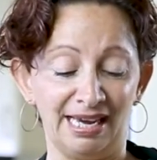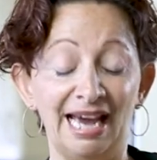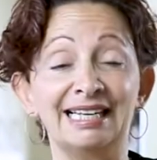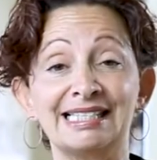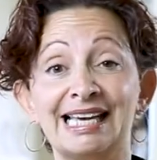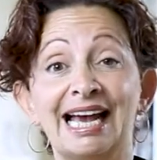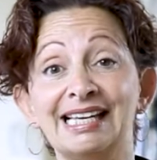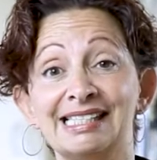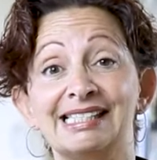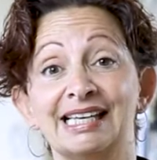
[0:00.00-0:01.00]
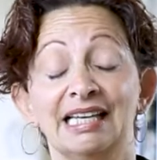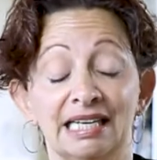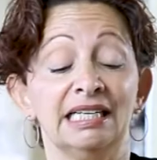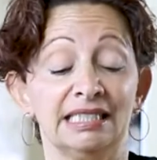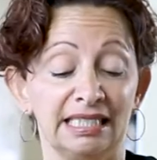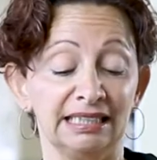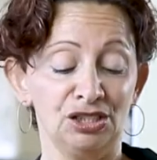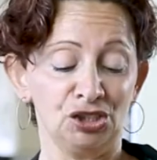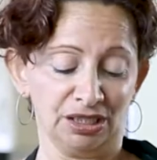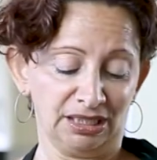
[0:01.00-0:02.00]
And it tastes
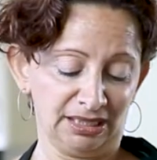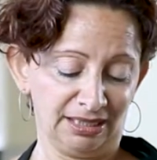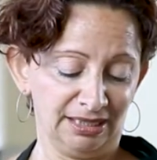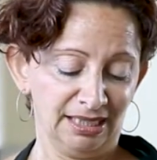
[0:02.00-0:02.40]
delicious.